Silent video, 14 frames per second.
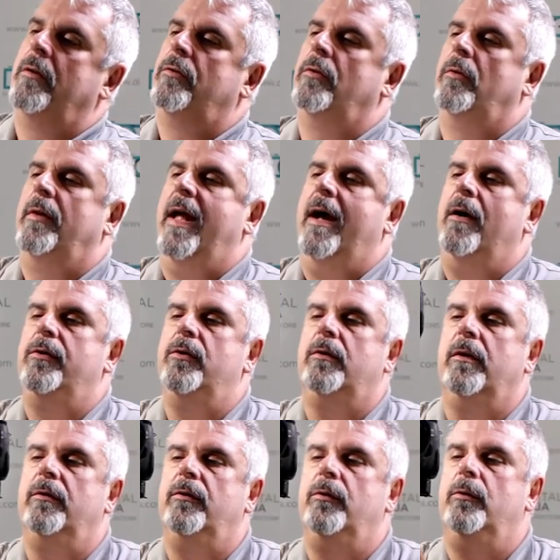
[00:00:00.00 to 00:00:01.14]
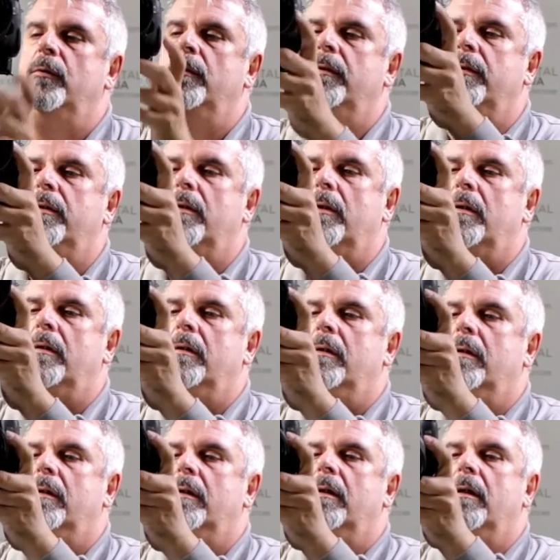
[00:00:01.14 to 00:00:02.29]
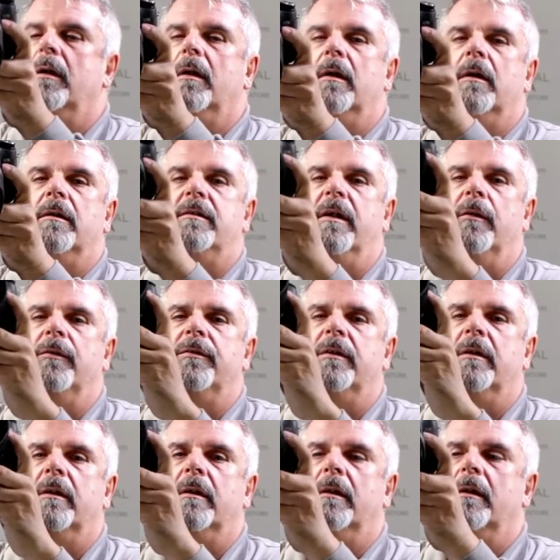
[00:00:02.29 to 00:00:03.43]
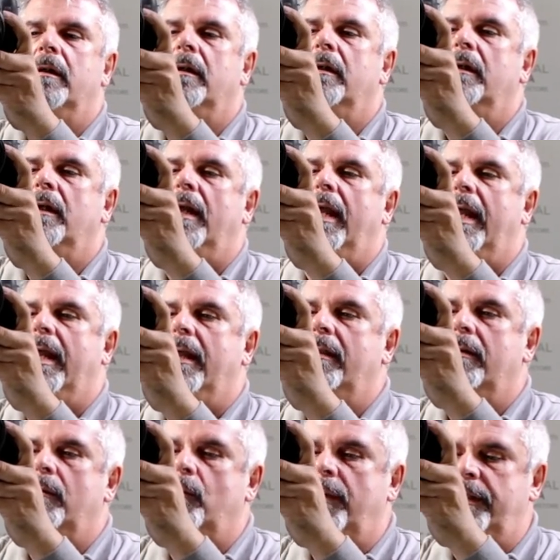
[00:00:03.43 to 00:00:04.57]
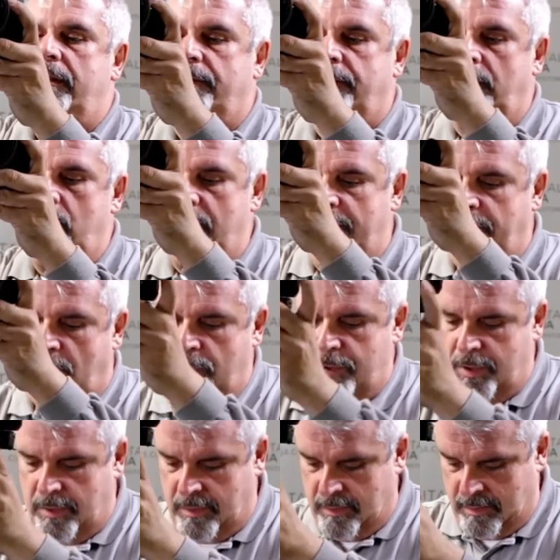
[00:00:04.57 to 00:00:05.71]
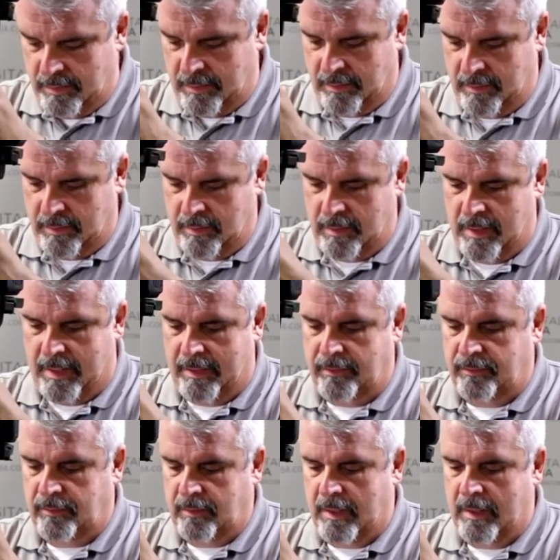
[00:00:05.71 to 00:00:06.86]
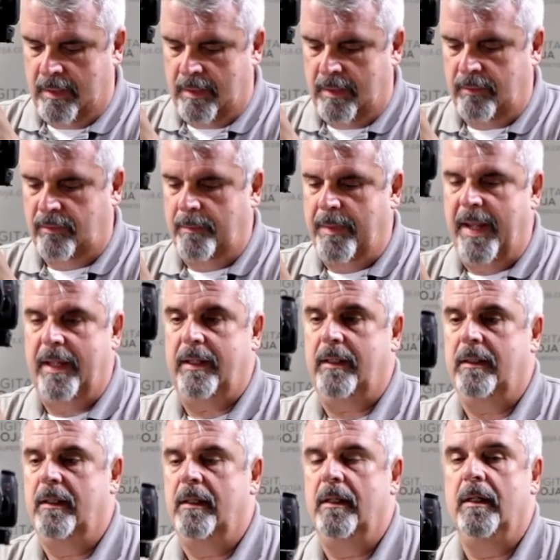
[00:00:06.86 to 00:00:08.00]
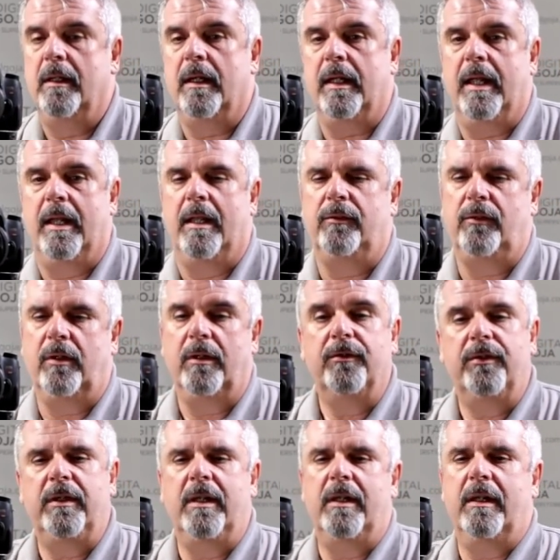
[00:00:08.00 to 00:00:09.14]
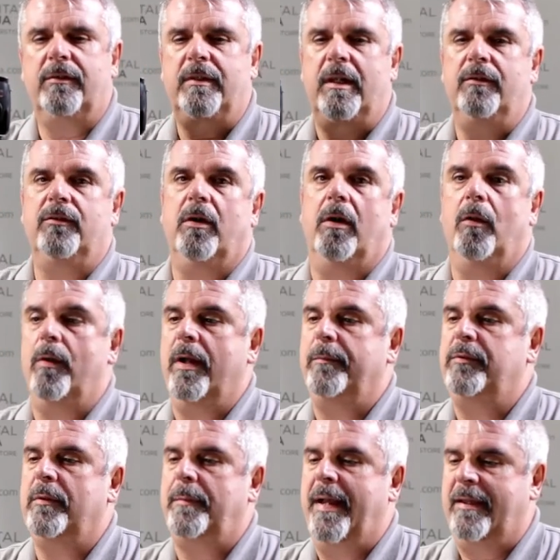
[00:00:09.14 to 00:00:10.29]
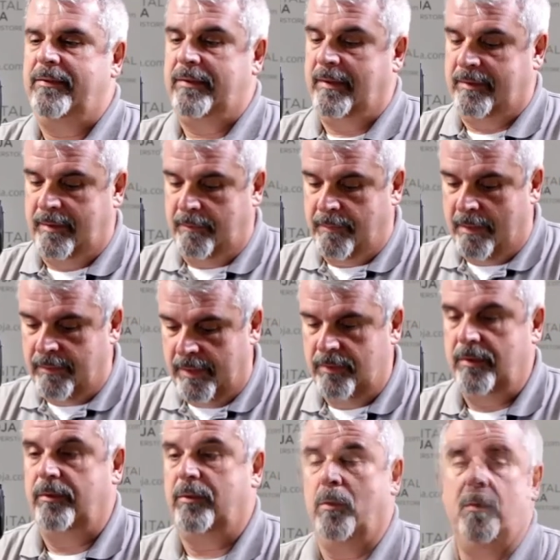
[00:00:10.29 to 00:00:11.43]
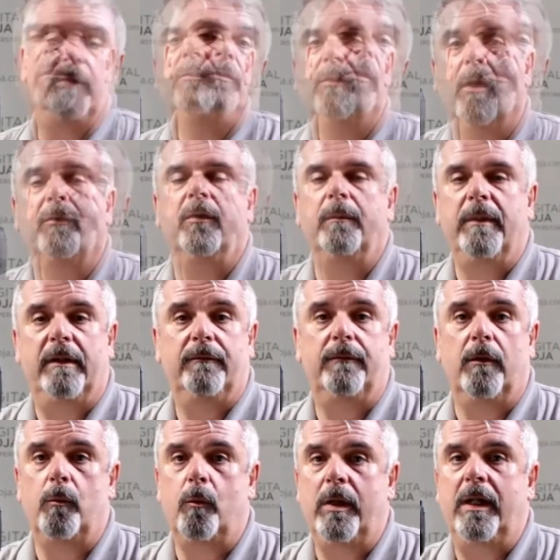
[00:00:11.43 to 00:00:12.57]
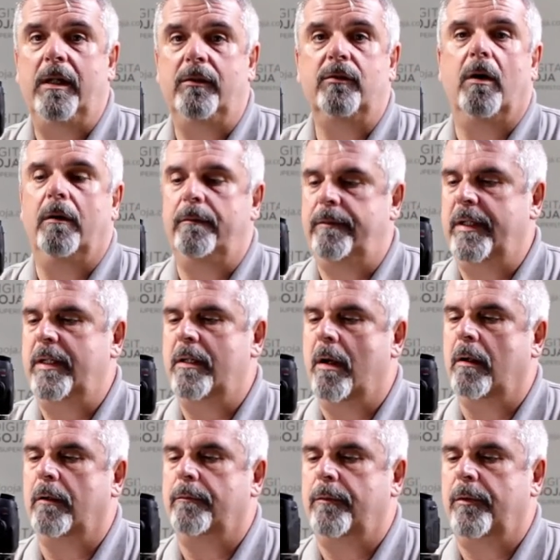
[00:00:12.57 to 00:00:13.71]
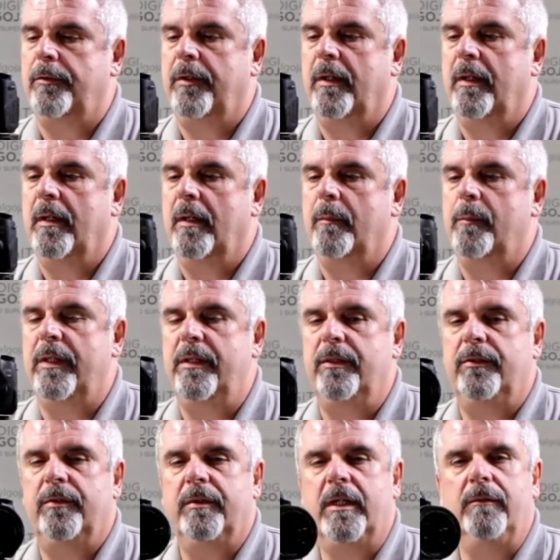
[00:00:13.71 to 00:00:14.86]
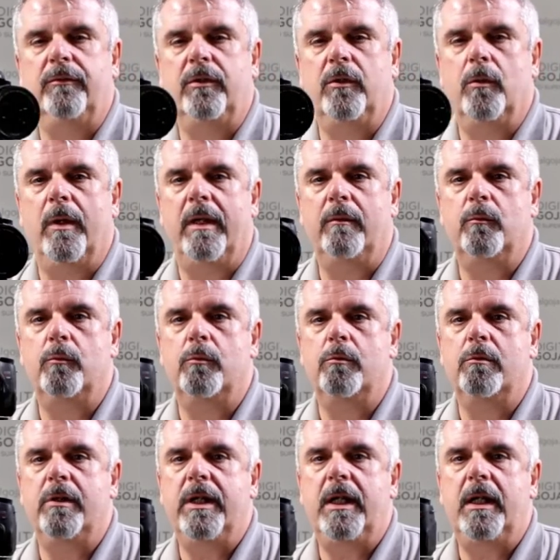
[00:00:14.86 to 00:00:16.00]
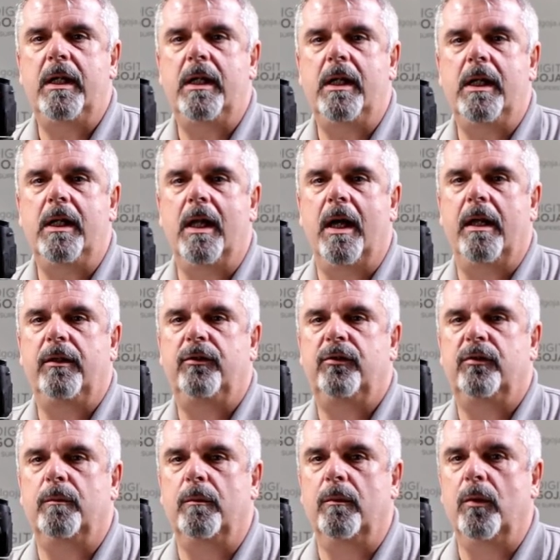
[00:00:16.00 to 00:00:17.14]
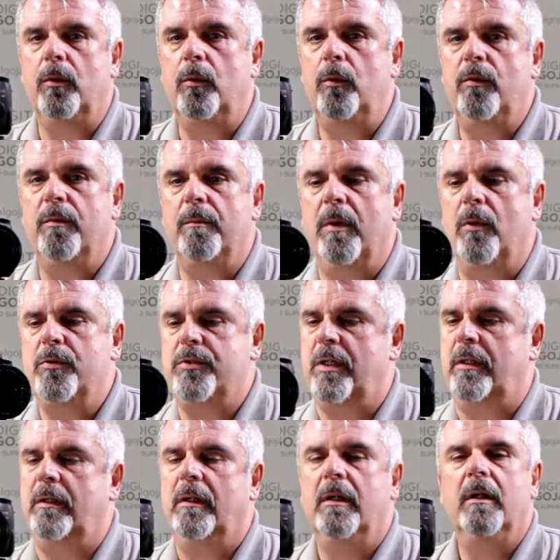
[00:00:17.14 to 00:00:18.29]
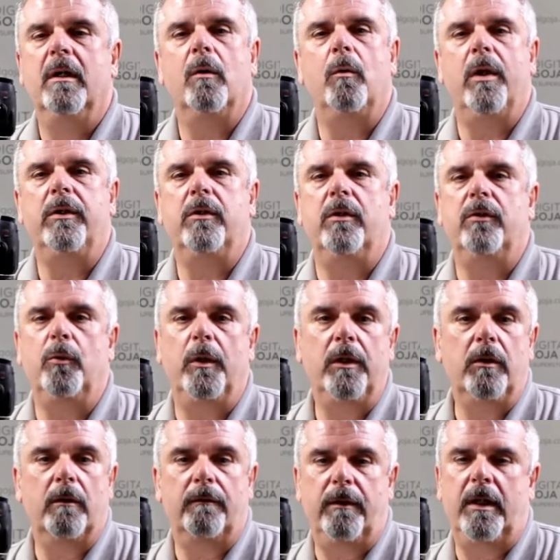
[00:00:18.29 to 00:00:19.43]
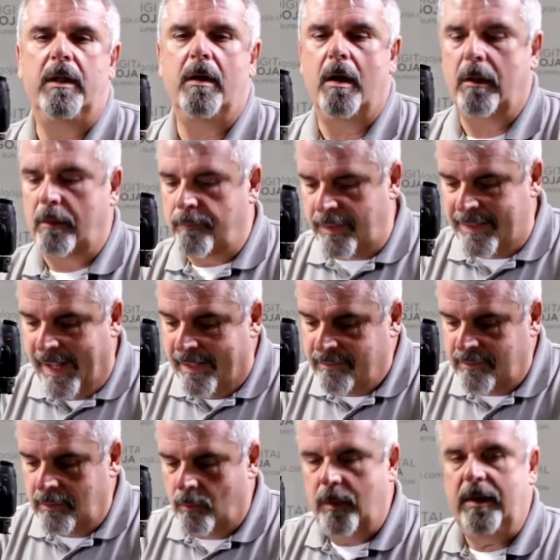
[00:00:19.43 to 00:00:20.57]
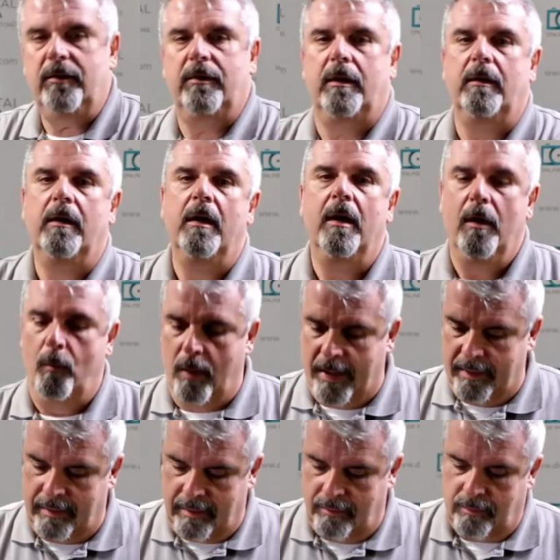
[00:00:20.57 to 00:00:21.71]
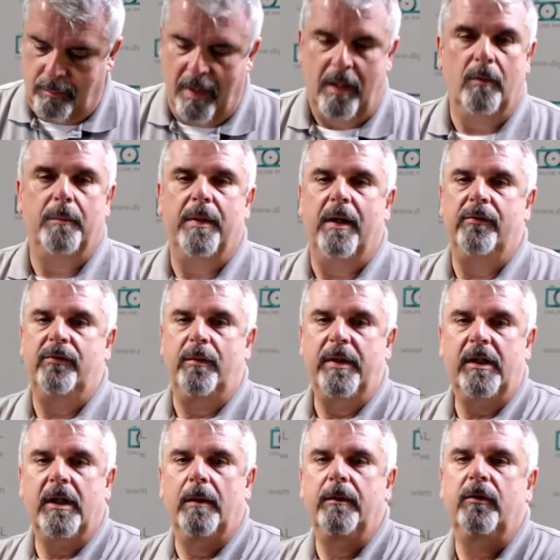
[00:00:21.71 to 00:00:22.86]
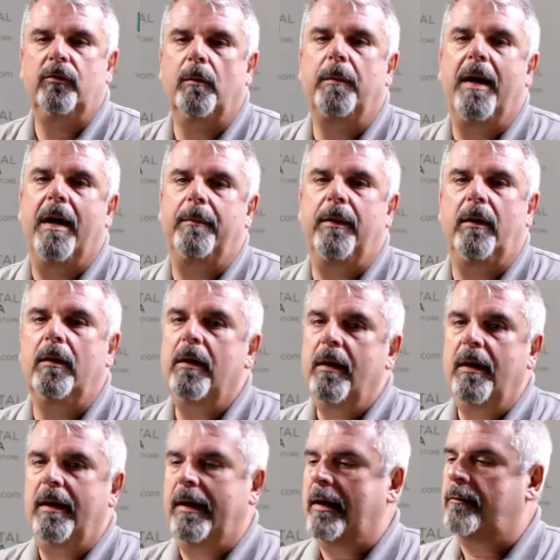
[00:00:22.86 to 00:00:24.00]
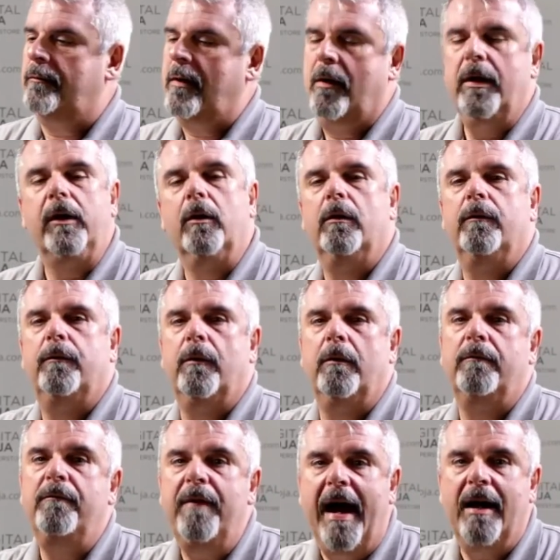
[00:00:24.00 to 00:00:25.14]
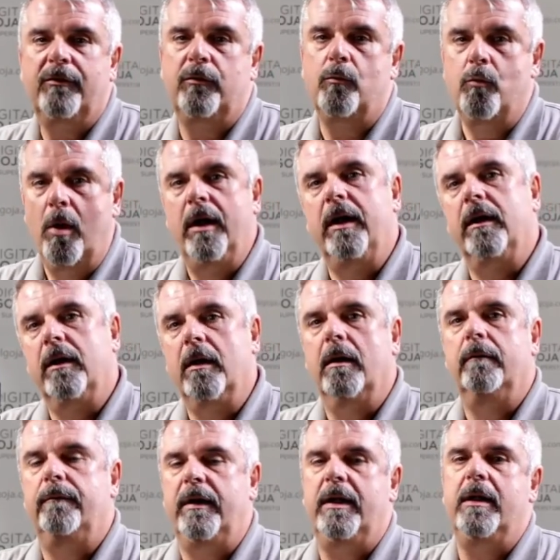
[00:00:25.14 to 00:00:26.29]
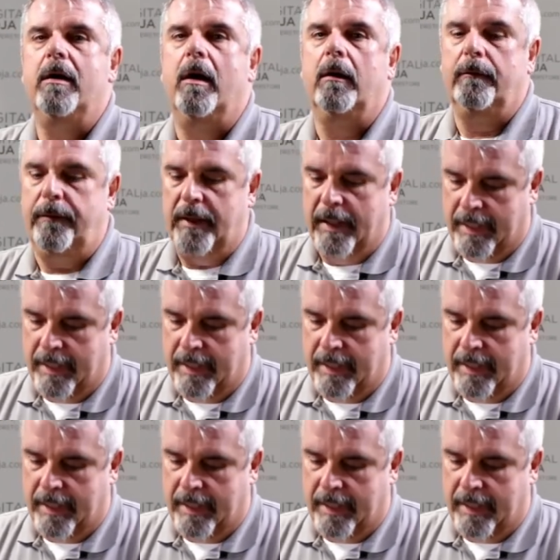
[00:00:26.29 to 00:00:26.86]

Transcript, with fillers: So now you can do your tilt, and with the fluid motion, nice and easy panning. Again, as you can see, it extends all the way up to past 65 inches, so it's also meant for really tall videographers. But this gives you a really nice smooth motion when you're doing your videography. That's the reason why these monopods are becoming so popular. It's very good for fast run and gun videography.